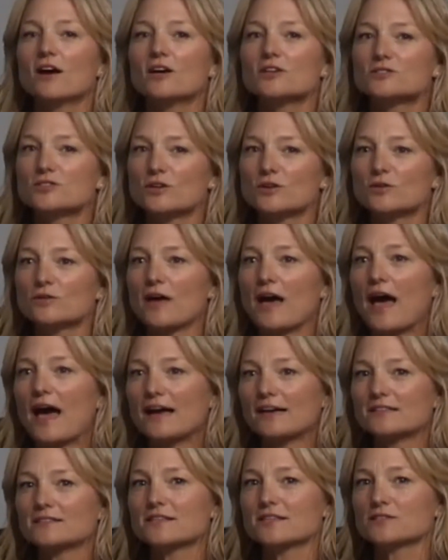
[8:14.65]
So the
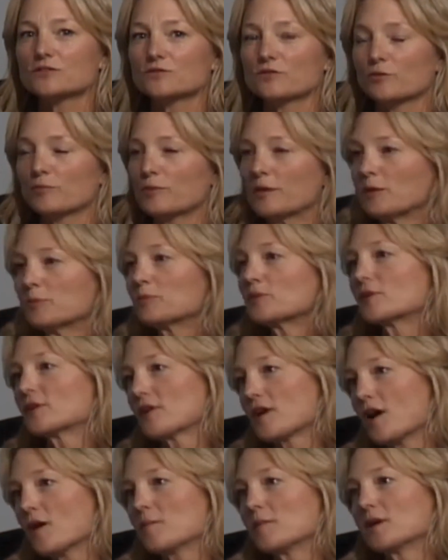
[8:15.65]
access for people to
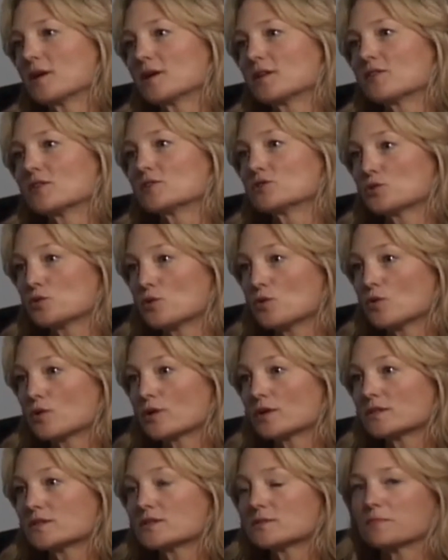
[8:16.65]
come in, the
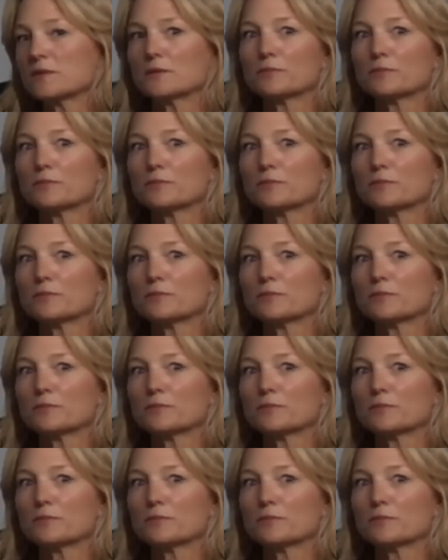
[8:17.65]
tourists, yeah.